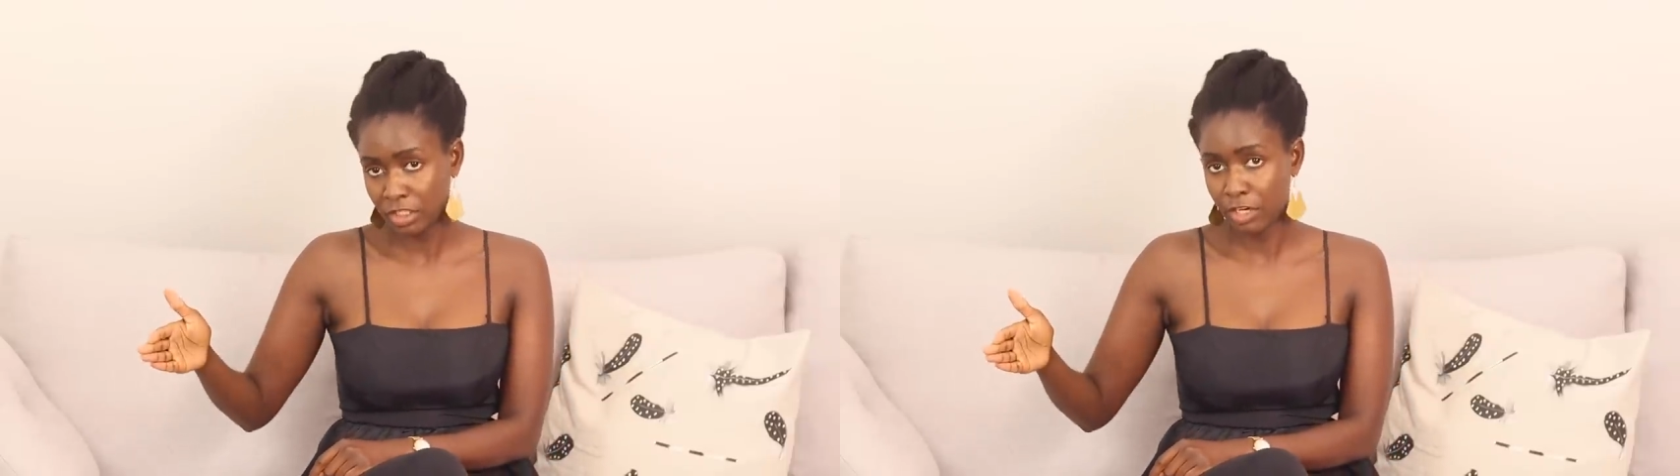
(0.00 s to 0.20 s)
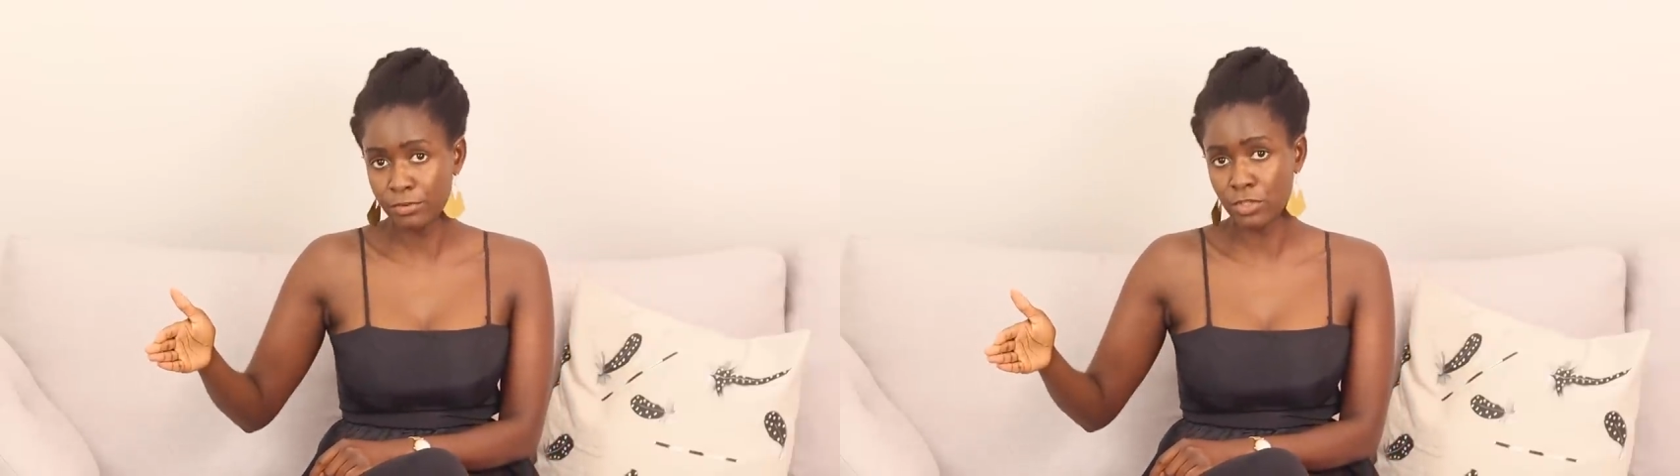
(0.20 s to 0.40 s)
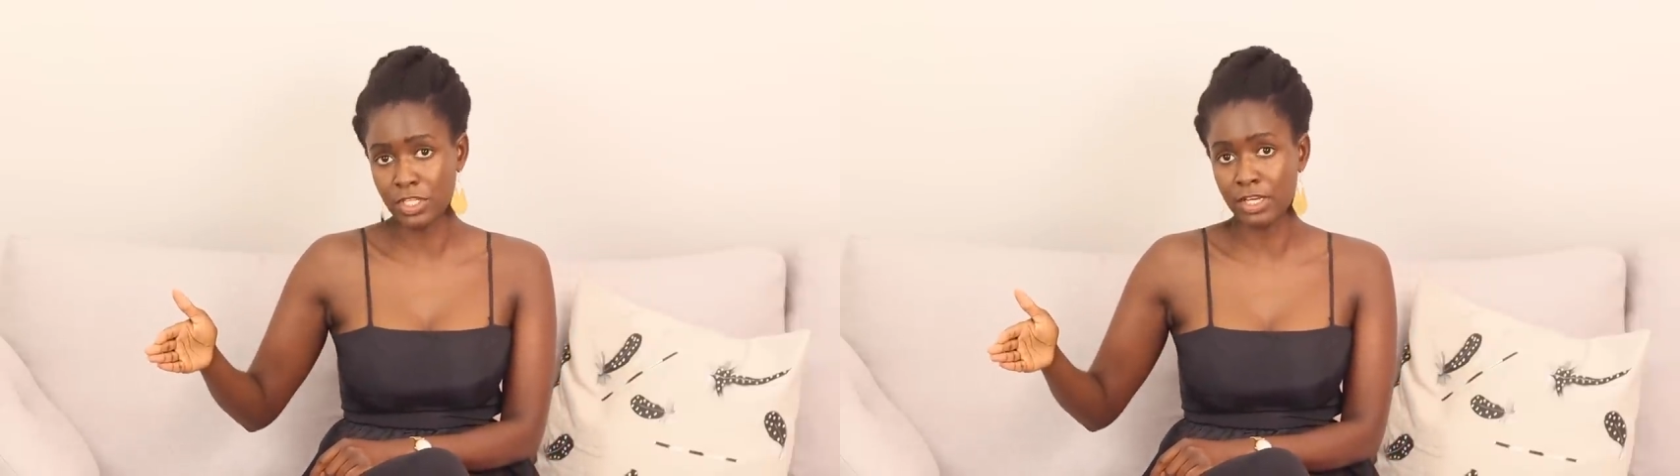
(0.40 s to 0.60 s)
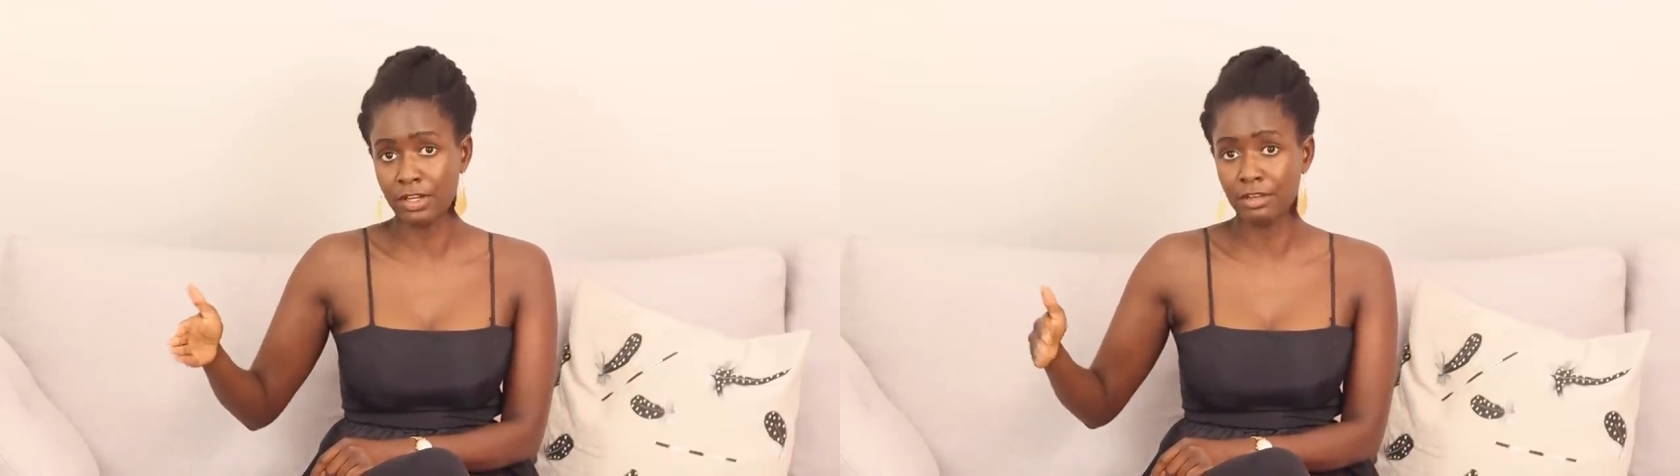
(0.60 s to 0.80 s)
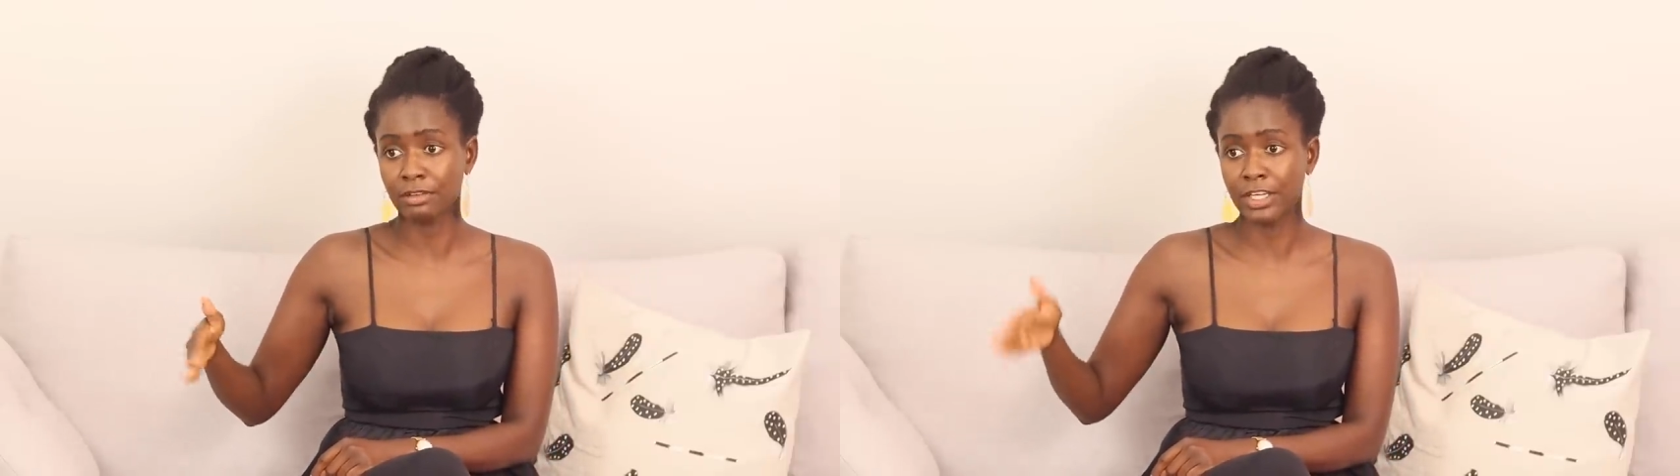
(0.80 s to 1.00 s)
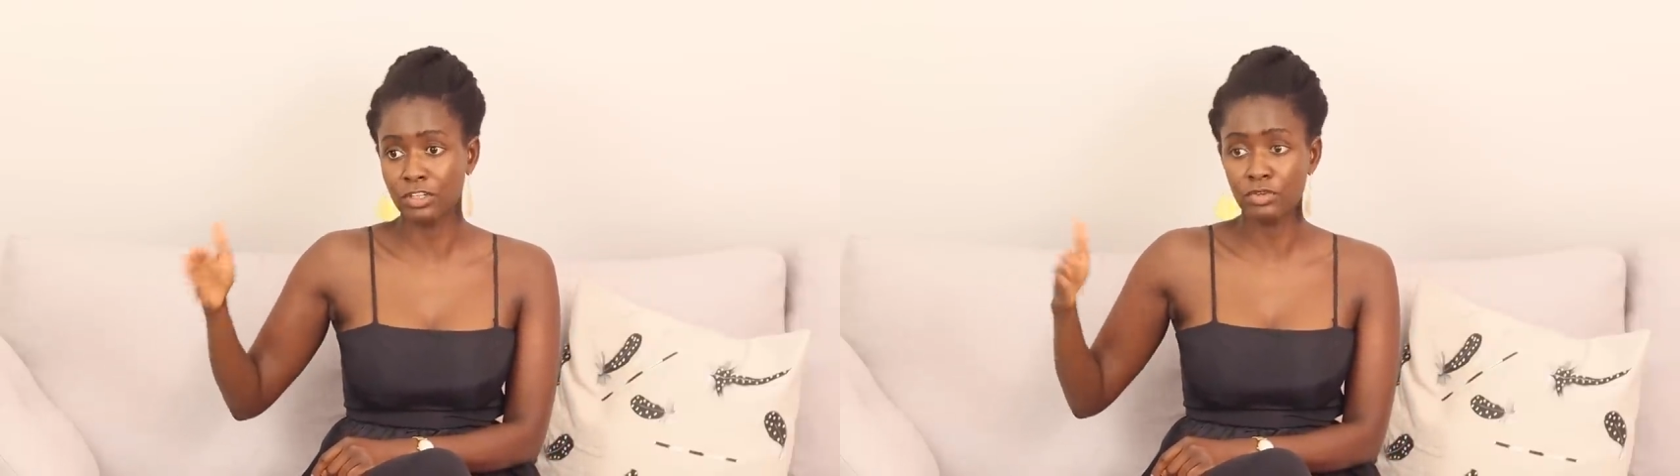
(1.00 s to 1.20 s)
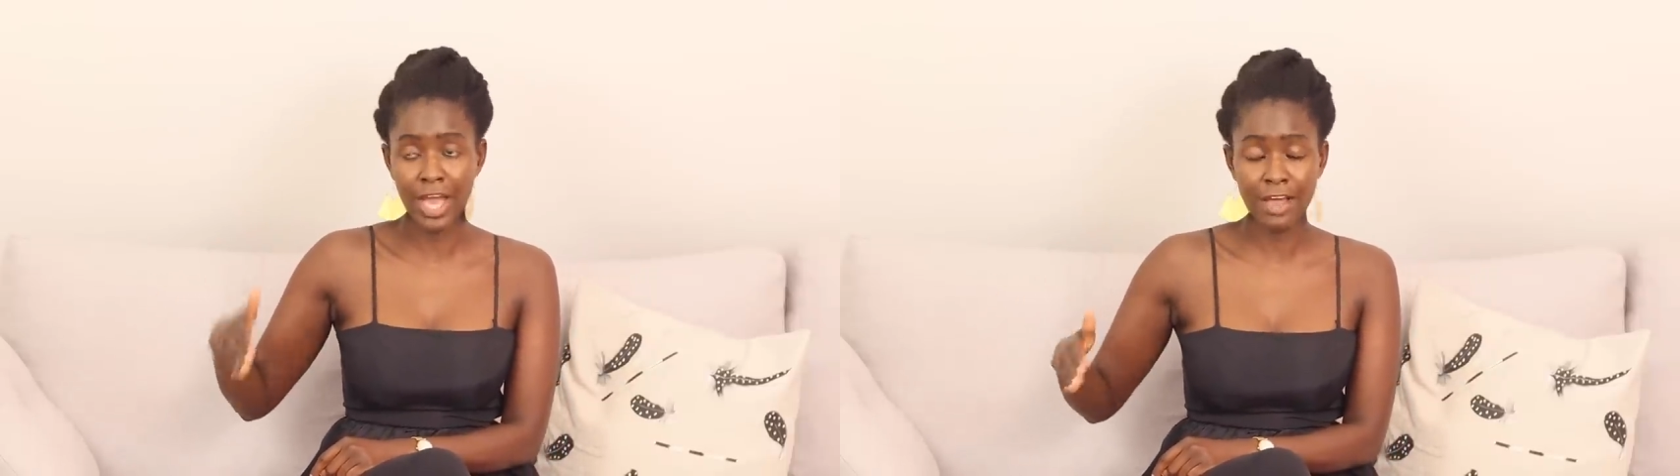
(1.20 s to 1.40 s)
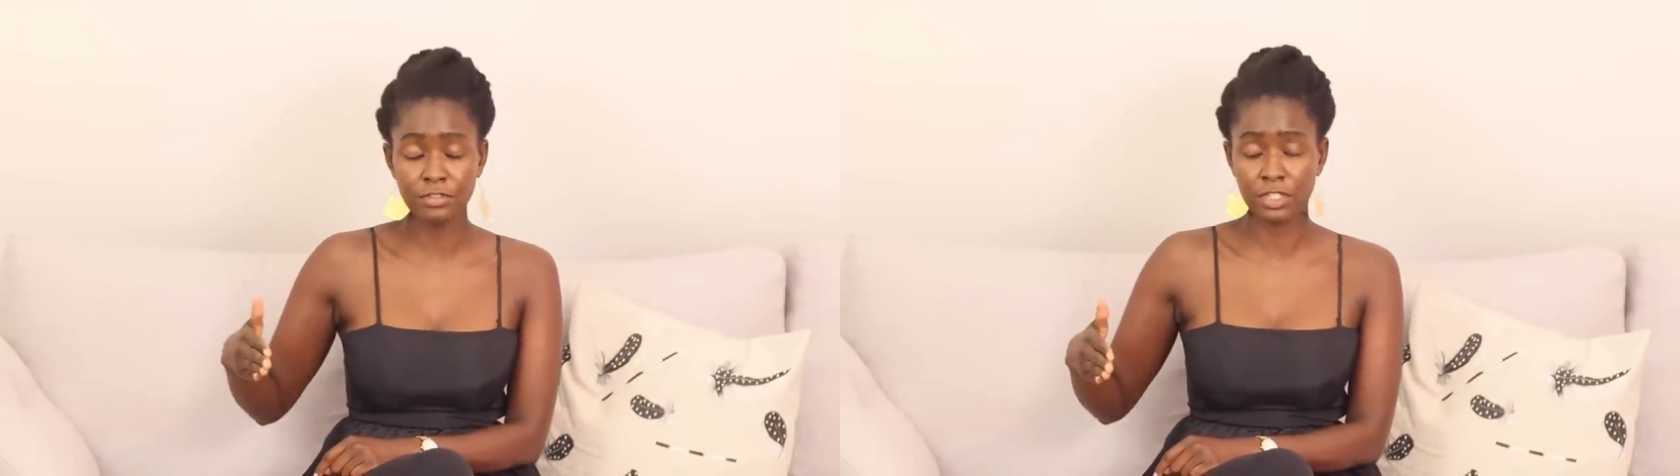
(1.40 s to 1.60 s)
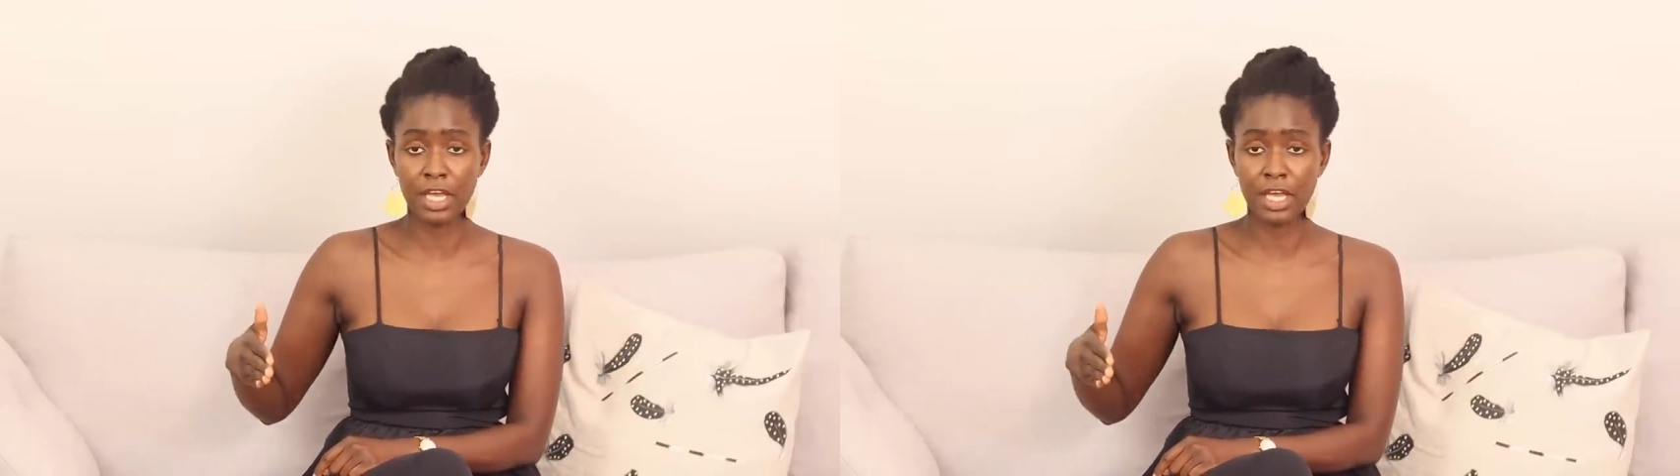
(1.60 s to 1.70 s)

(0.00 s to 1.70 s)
of your cycle and you have to